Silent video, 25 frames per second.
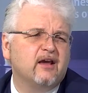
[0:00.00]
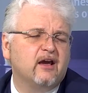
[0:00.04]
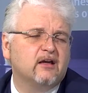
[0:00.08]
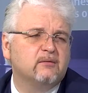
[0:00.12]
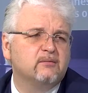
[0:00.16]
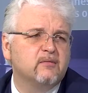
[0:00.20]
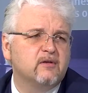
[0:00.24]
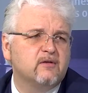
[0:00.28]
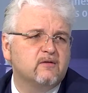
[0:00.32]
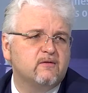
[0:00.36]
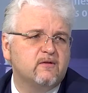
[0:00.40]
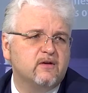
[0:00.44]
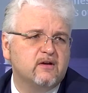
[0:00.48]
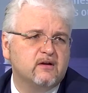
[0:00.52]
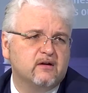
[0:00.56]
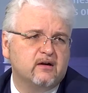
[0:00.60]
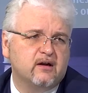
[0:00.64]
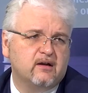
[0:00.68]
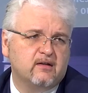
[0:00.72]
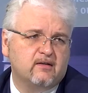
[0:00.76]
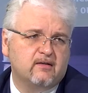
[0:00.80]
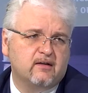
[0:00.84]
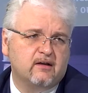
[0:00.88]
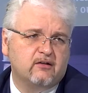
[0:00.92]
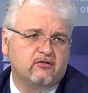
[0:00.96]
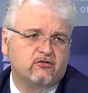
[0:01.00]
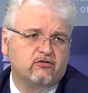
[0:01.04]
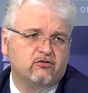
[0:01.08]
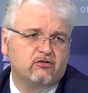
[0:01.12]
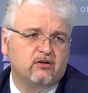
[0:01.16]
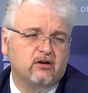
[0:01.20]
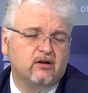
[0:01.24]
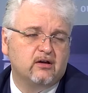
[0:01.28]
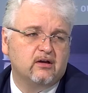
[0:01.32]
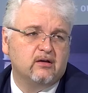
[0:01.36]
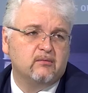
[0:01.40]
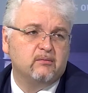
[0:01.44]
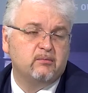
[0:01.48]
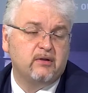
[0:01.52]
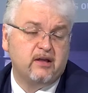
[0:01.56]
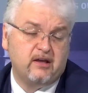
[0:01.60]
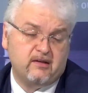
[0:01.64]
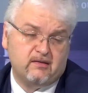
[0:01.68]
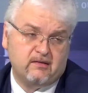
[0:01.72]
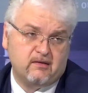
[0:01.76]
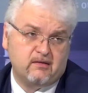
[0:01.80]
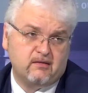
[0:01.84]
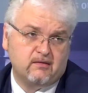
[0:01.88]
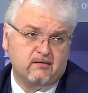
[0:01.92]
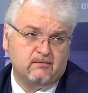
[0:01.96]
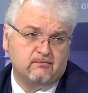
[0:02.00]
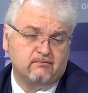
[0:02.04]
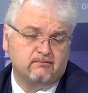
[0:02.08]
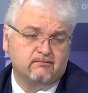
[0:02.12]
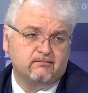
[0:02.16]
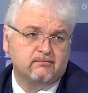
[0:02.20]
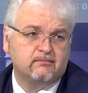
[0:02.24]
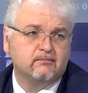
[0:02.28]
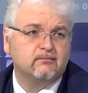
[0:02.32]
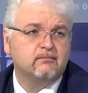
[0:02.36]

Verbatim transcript: atmosphere at such uh, places. But